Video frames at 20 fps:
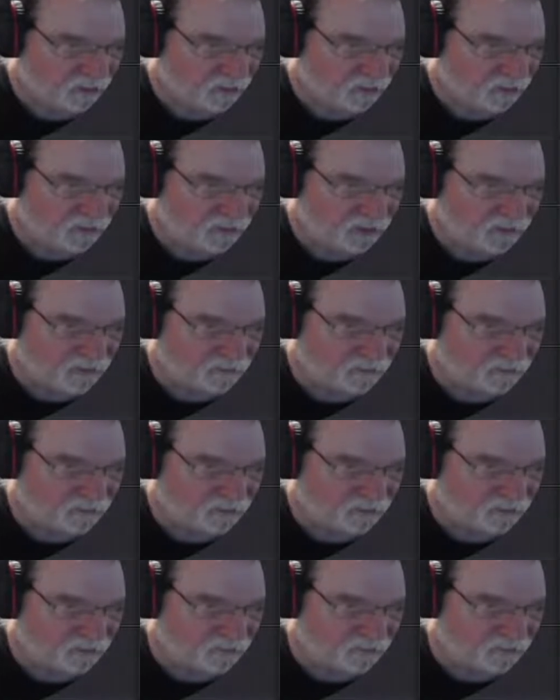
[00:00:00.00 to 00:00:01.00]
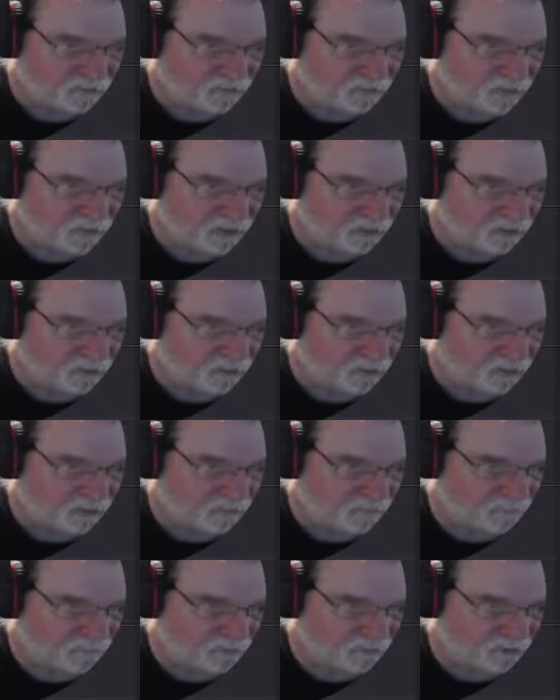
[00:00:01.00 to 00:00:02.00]
and that would be this, by the way.
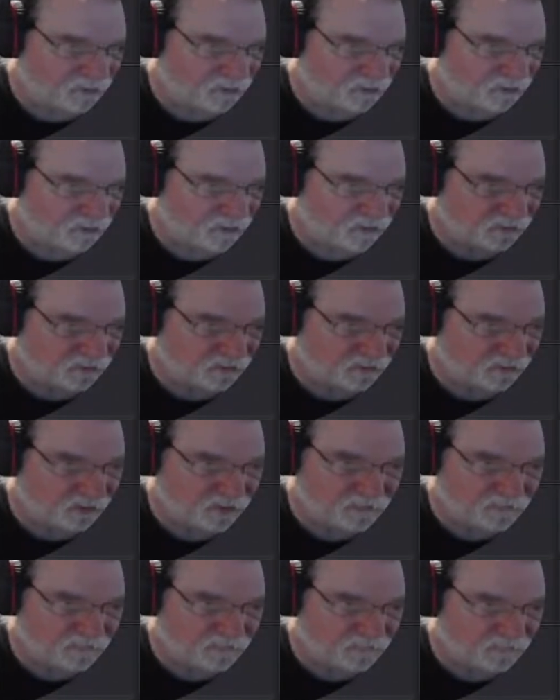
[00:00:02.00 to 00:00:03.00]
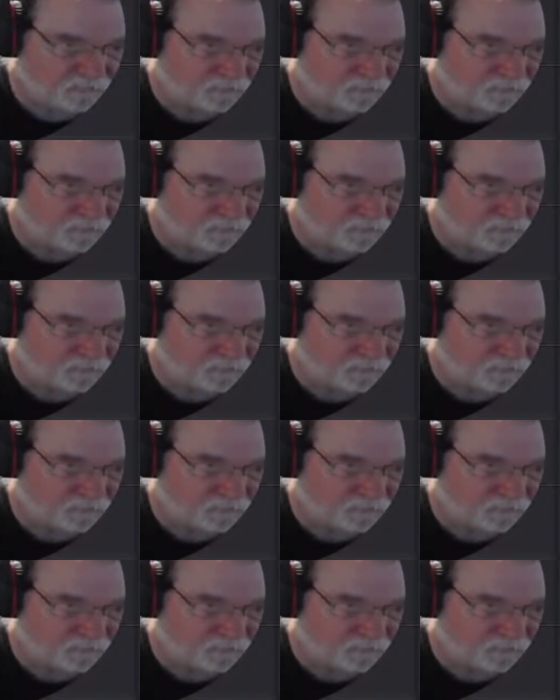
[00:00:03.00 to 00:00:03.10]
If I turn this off,